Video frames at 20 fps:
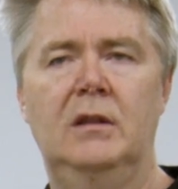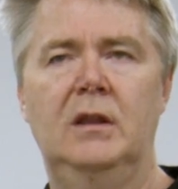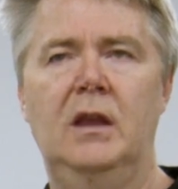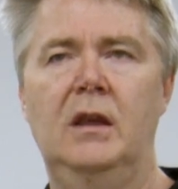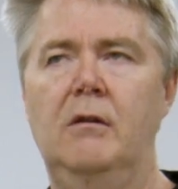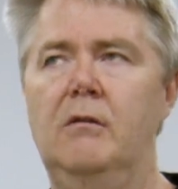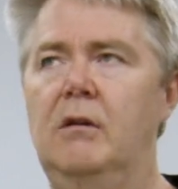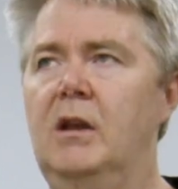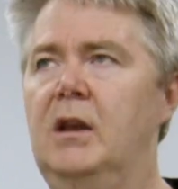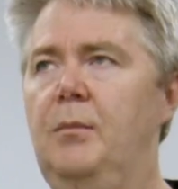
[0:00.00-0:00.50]

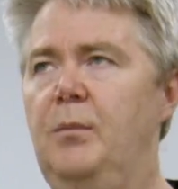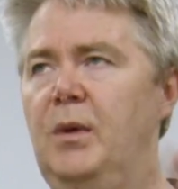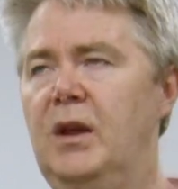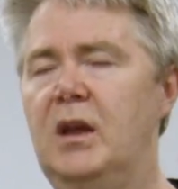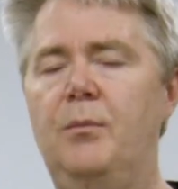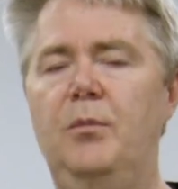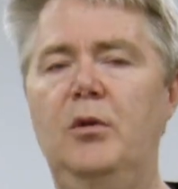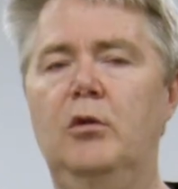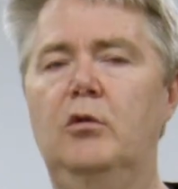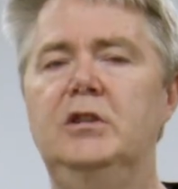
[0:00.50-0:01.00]
they're in
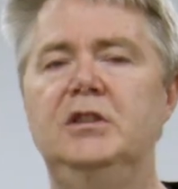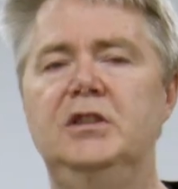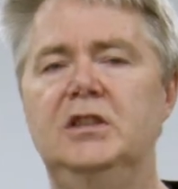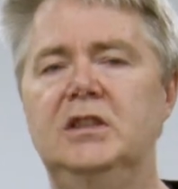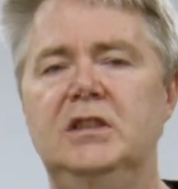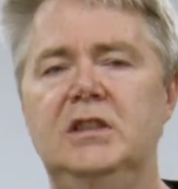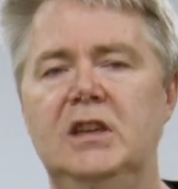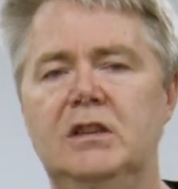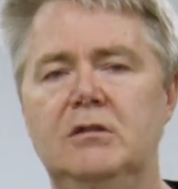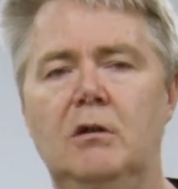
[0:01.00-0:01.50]
bigger buildings,
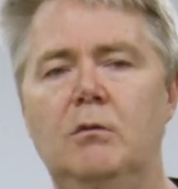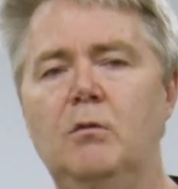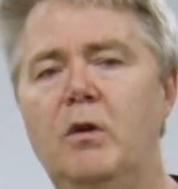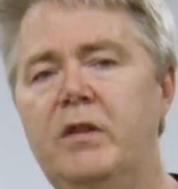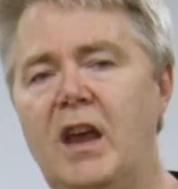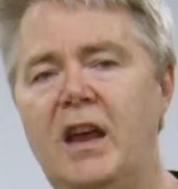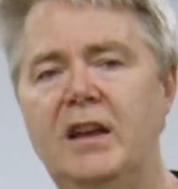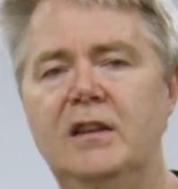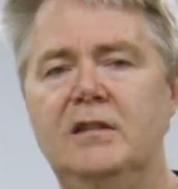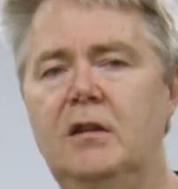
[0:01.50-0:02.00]
etc., and
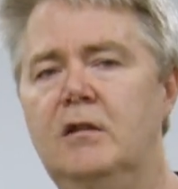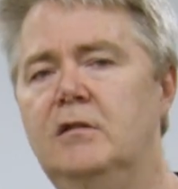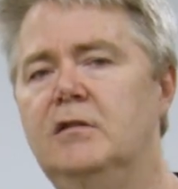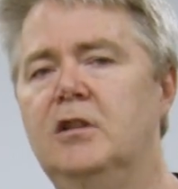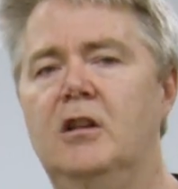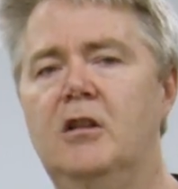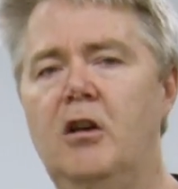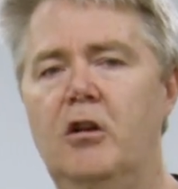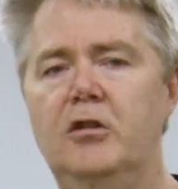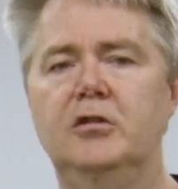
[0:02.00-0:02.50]
when they turn
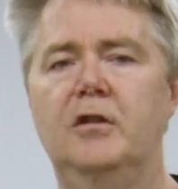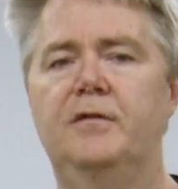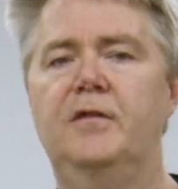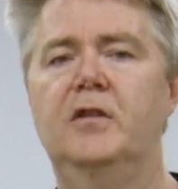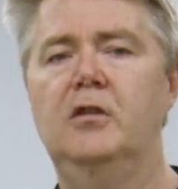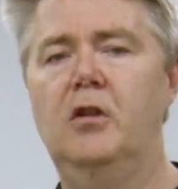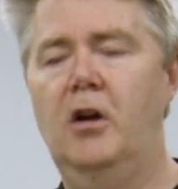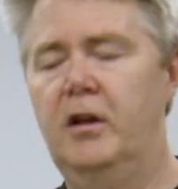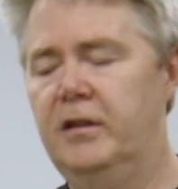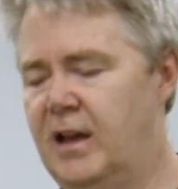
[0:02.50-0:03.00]
to close off
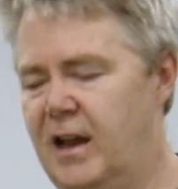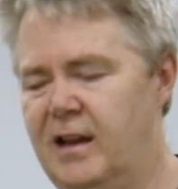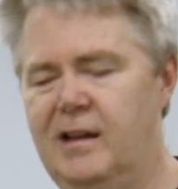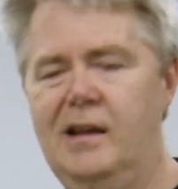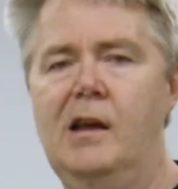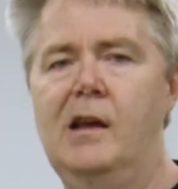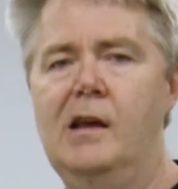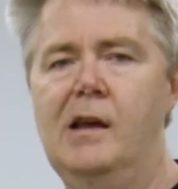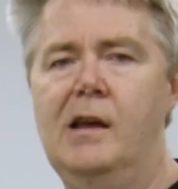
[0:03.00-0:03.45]
at night, they